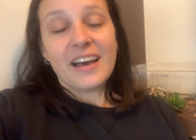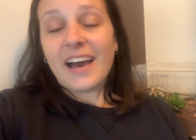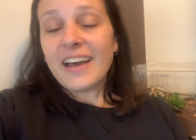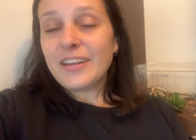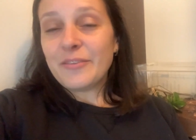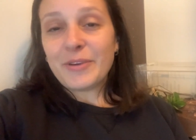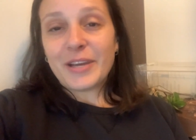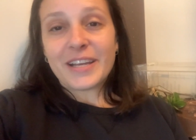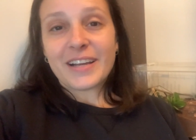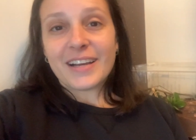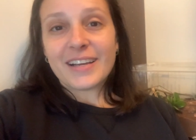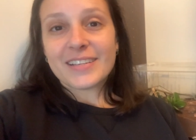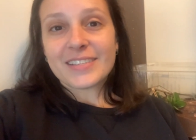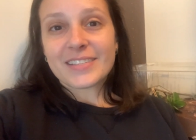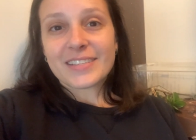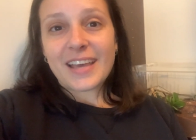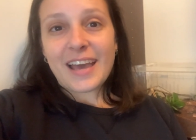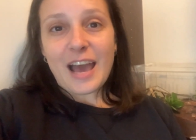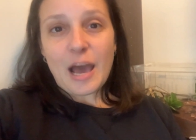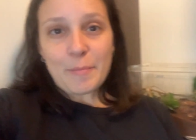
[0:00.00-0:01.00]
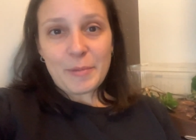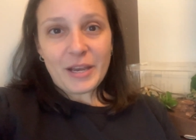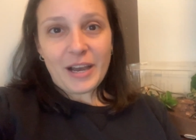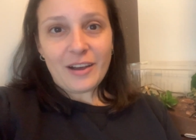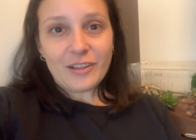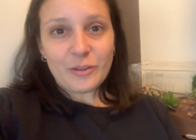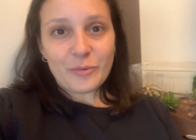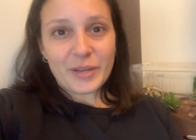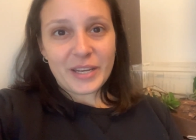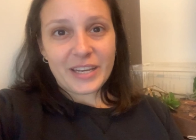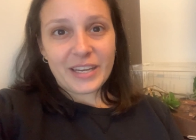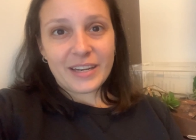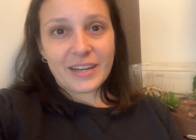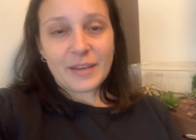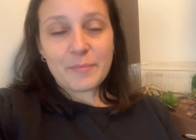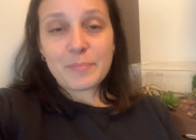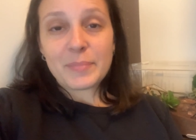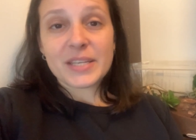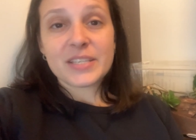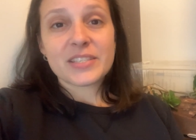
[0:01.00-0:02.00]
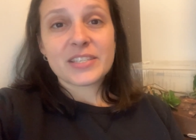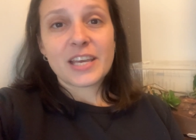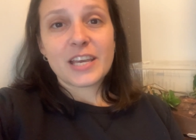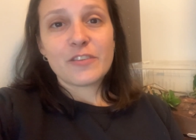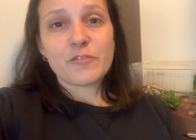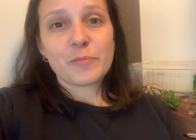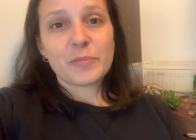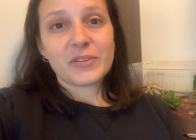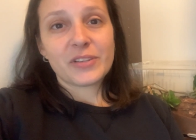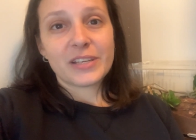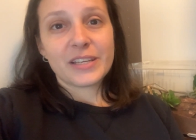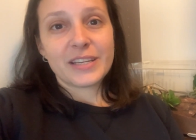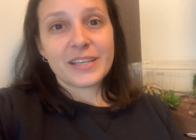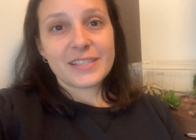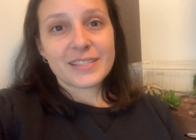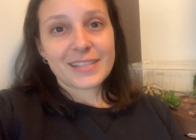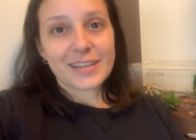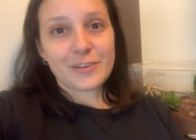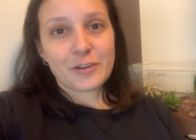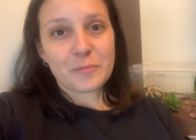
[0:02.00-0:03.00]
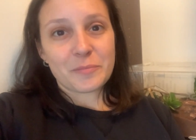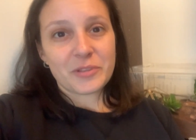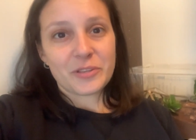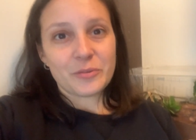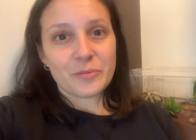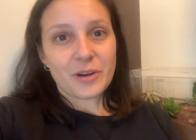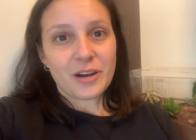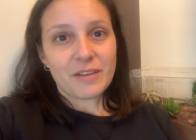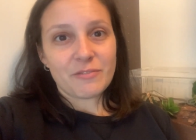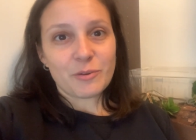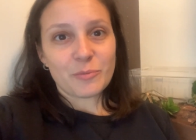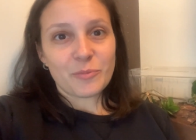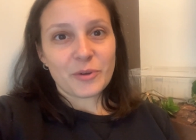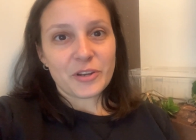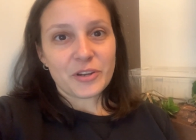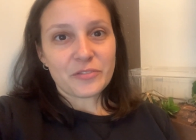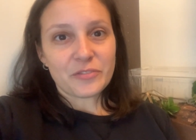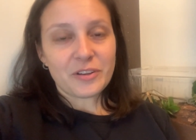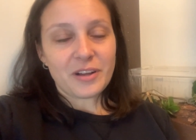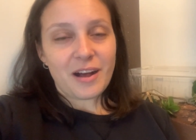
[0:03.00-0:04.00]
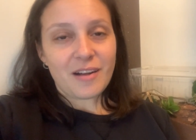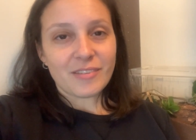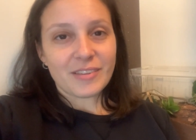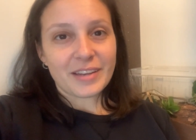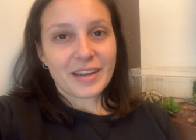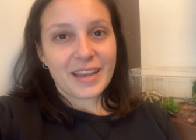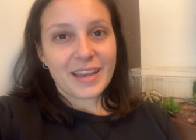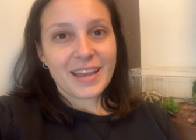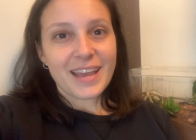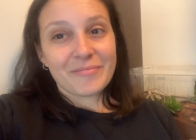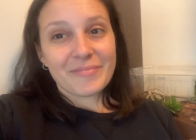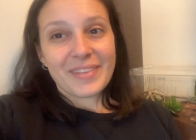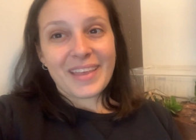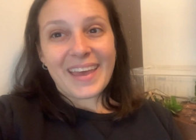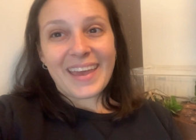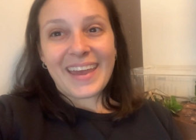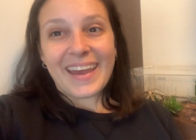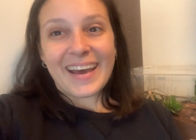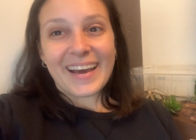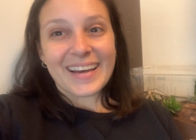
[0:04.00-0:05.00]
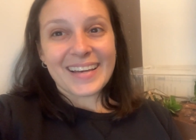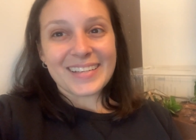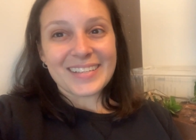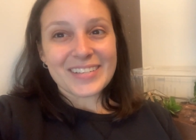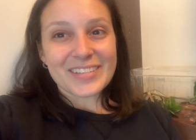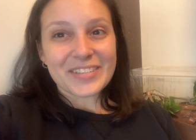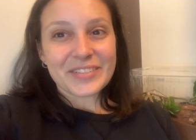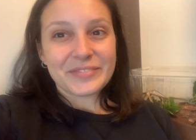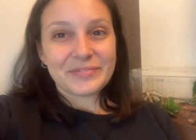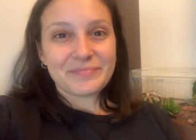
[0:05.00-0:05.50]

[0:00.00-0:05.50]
Anyway, guys, happy Halloween. Be safe, please. I hope that you all have a wonderful holiday. And